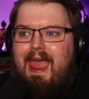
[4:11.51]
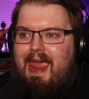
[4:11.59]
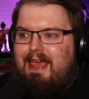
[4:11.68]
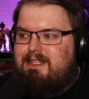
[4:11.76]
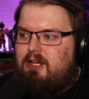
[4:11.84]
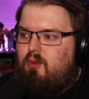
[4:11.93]

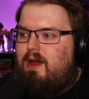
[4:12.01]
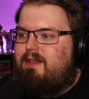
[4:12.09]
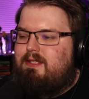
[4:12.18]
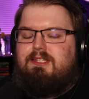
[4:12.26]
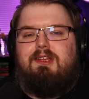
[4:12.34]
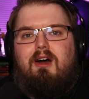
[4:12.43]
It's a great
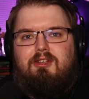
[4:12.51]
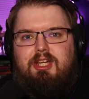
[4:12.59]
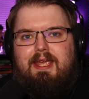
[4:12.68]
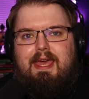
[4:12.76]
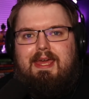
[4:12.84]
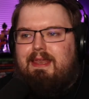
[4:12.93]
nostalgia
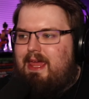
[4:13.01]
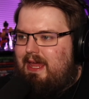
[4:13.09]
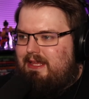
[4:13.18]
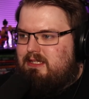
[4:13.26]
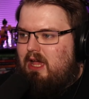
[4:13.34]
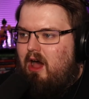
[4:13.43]
hit.
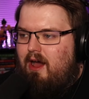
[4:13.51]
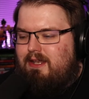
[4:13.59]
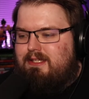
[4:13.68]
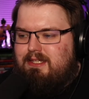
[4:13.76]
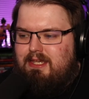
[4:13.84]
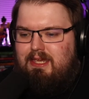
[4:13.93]
It's
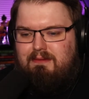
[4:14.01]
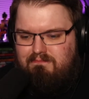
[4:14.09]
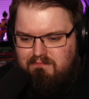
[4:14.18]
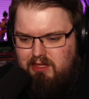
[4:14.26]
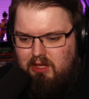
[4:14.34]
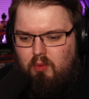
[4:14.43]
honestly,
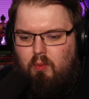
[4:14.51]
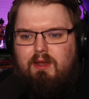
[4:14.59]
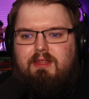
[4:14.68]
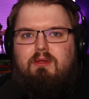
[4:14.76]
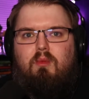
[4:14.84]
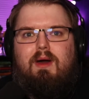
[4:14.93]
one
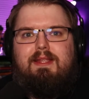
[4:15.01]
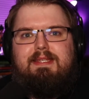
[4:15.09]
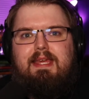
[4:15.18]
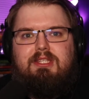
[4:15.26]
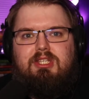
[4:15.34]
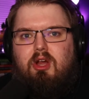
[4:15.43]
of the ones
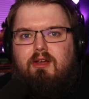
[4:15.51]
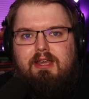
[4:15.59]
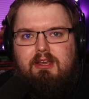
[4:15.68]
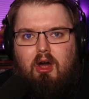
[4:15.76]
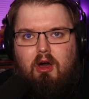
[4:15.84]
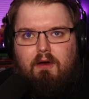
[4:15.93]
that started it
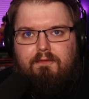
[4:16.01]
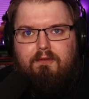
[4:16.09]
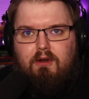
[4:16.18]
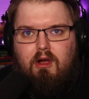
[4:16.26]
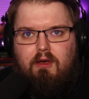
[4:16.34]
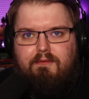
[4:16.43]
all for
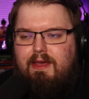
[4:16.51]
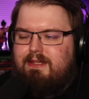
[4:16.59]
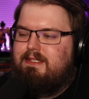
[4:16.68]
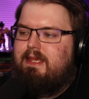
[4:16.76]
all of us,